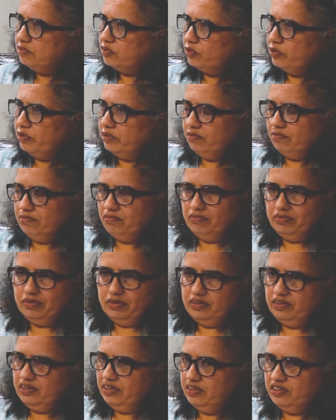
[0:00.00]
So
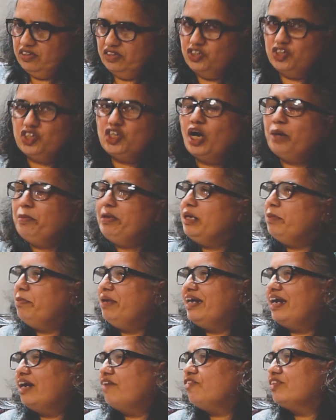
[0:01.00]
it should not be
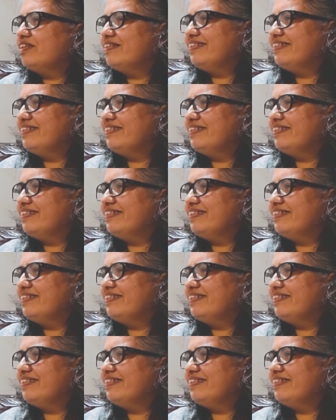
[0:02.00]
debated for the